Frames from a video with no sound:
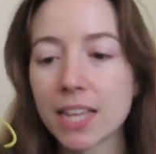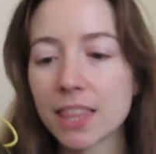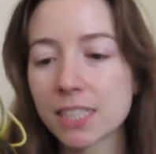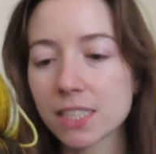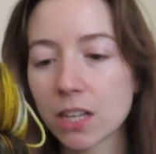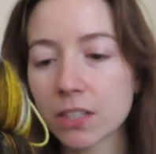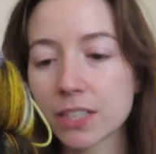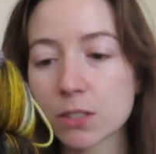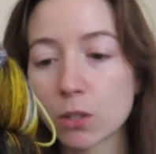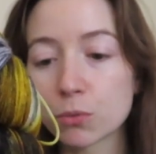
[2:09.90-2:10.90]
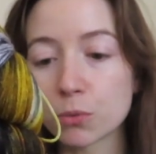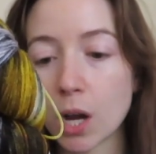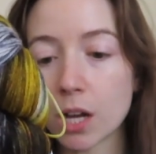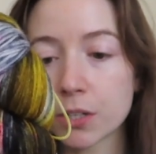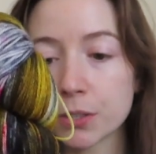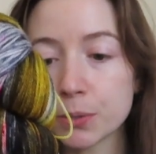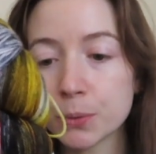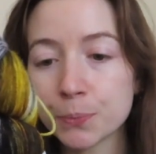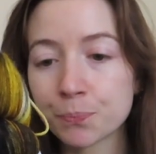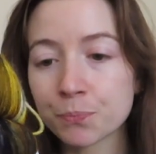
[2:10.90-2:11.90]
This color is called
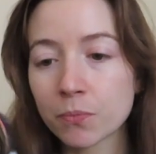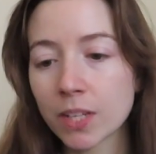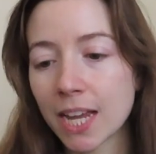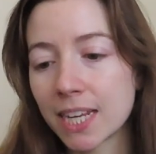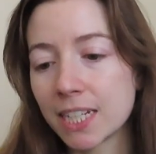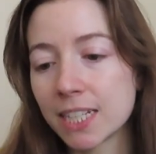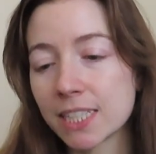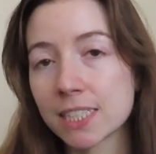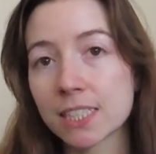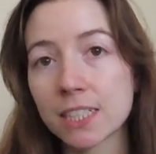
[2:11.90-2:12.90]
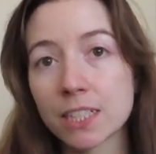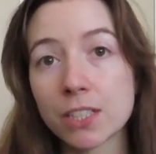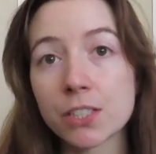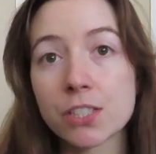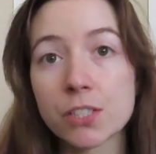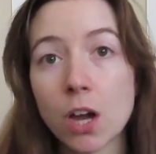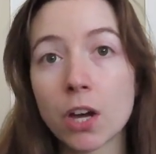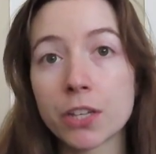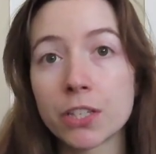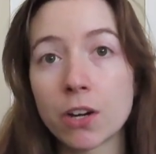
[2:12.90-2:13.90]
Raku and it is the
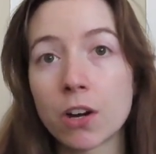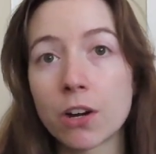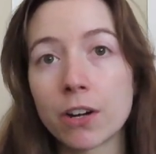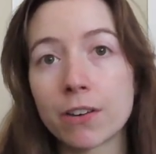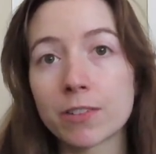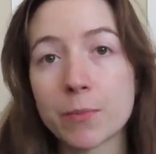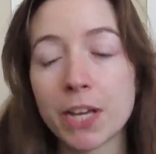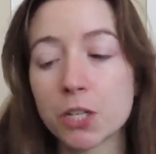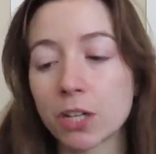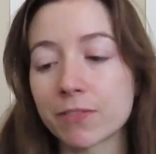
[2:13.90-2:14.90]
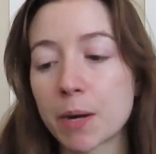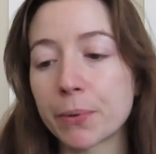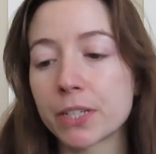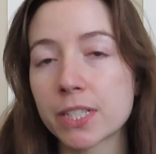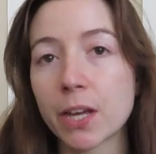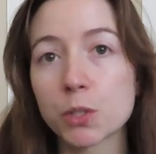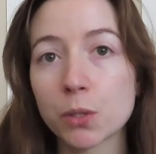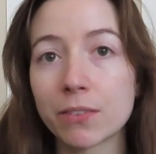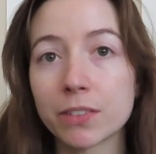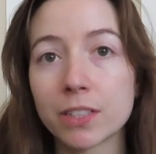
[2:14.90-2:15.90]
sock yarn from Hedgehog Fibres. They
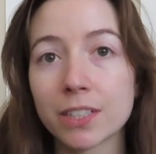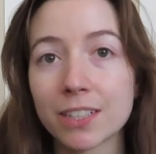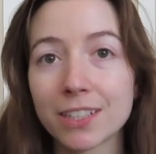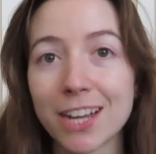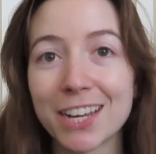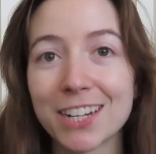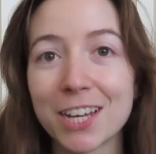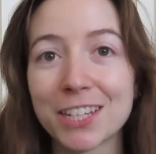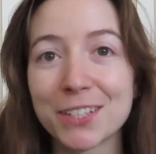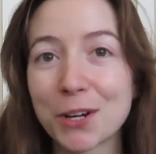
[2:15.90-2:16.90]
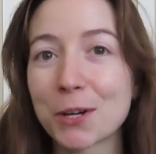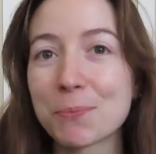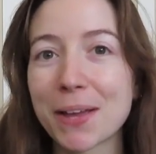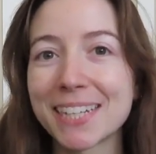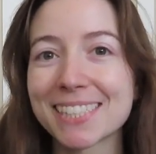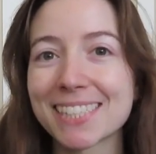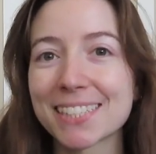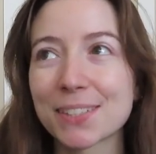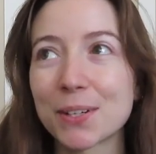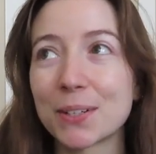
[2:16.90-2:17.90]
also have a kind a yarn base
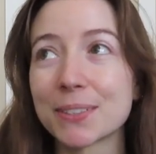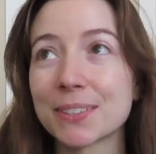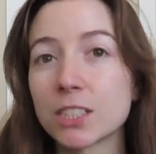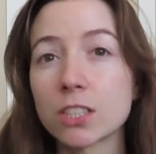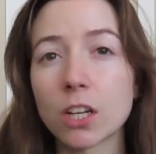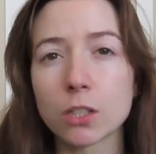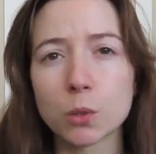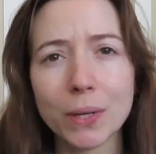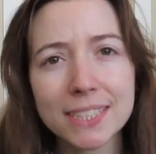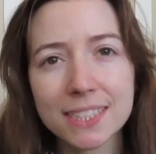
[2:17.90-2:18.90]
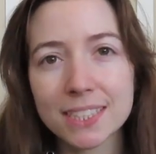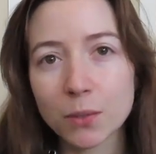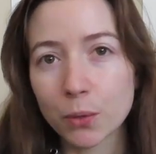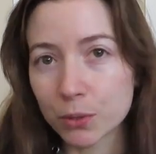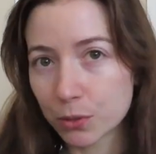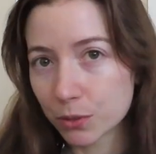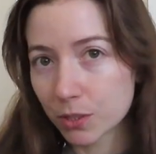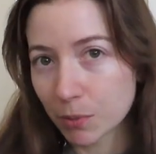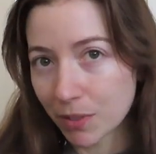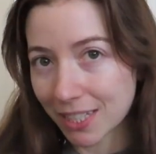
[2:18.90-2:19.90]
that's called sock twist or
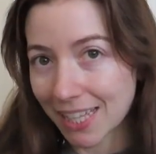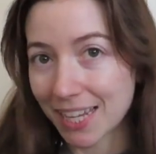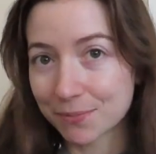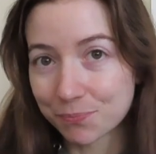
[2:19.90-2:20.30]
something like that.